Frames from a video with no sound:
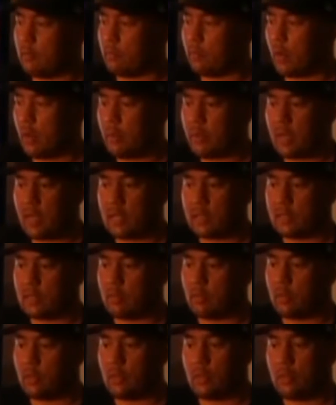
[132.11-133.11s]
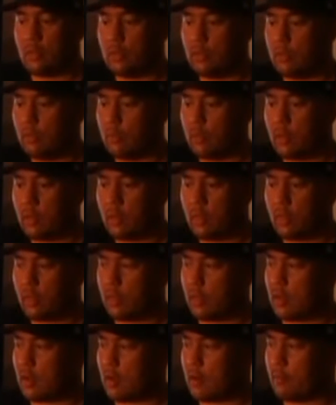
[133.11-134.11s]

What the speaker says: Probably has something to do with